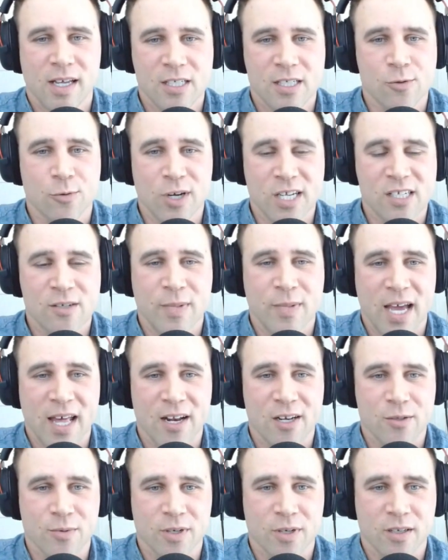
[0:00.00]
is risk
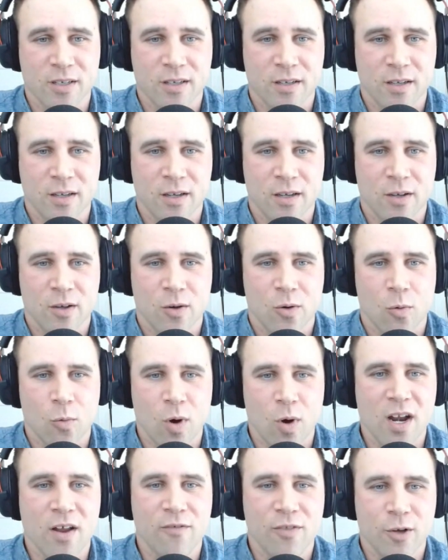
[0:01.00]
management.
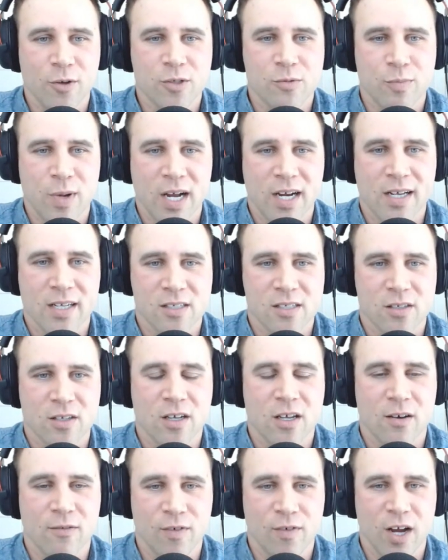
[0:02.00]
One of those buckets on the
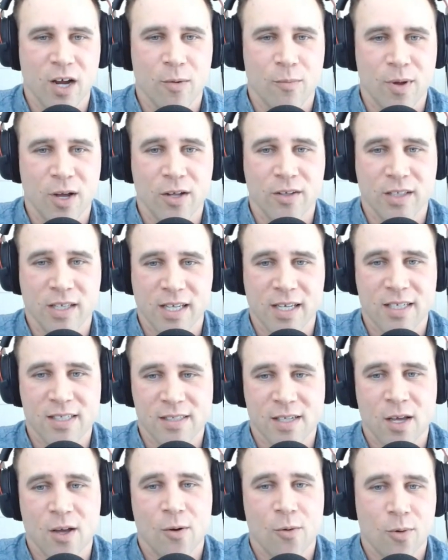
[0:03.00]
conveyor belt
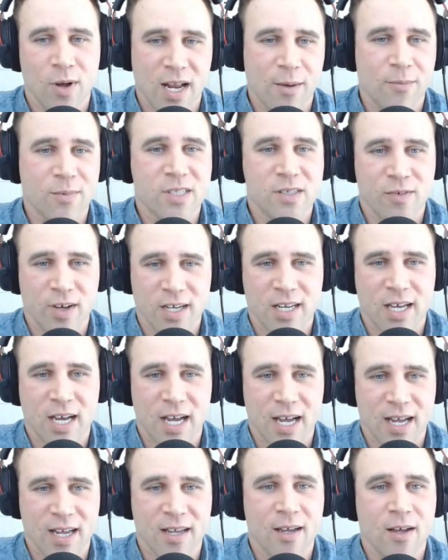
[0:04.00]
is what happens if I
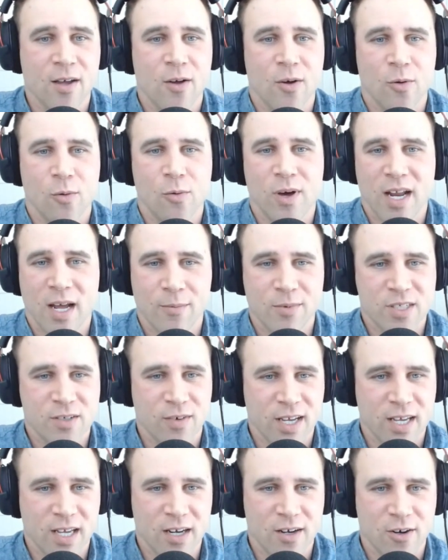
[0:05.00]
die? What happens
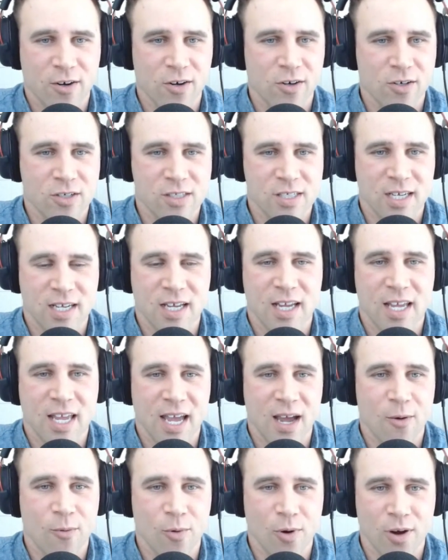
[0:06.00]
if I get hurt or sick and
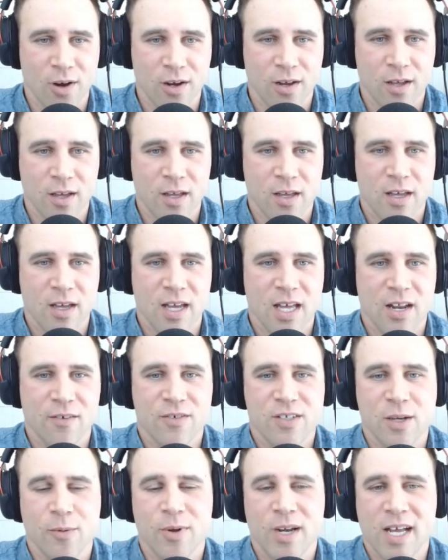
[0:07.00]
can't work? And
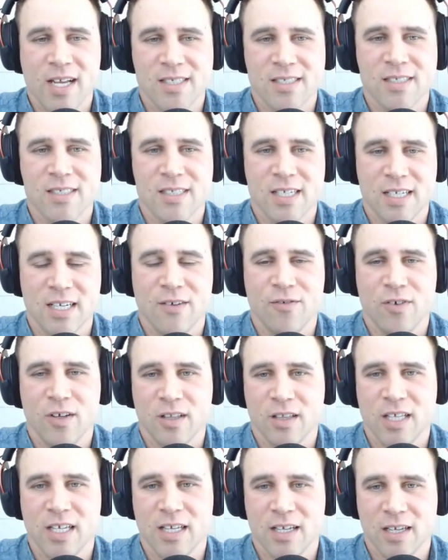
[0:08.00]
if someone hasn't
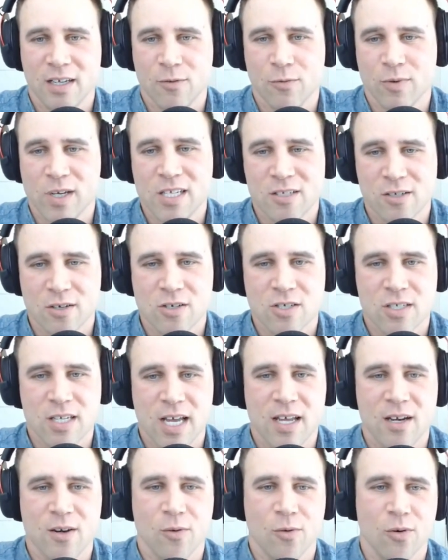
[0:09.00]
significantly researched
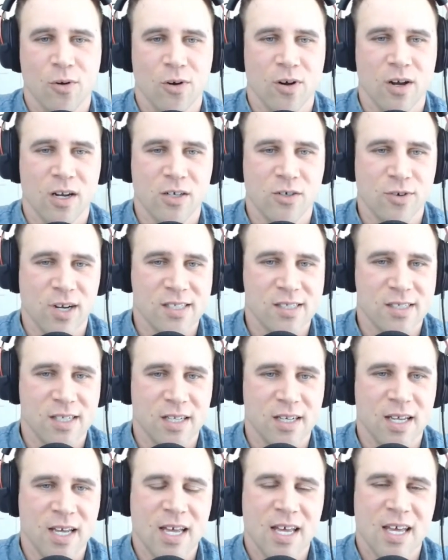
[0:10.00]
that or addressed
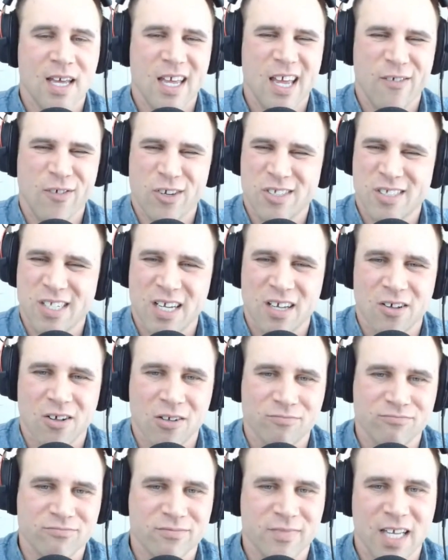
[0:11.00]
it, if you're
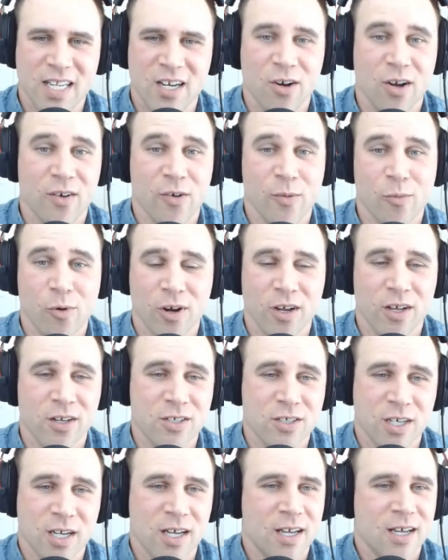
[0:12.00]
single, and you don't have a
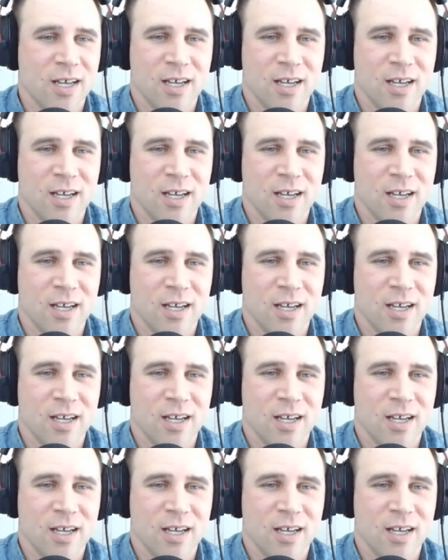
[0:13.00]
mortgage,